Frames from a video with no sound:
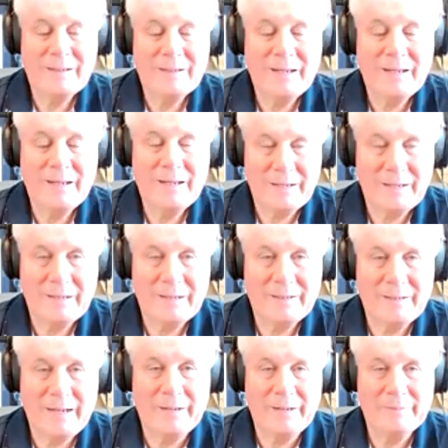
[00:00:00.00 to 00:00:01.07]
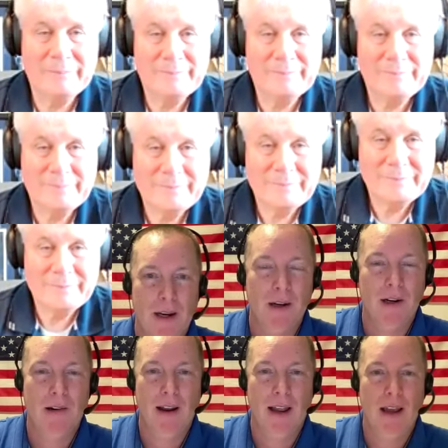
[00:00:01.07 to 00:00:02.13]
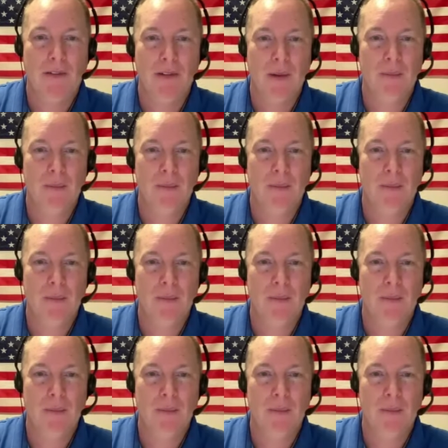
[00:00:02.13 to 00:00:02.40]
means don't get near this aircraft.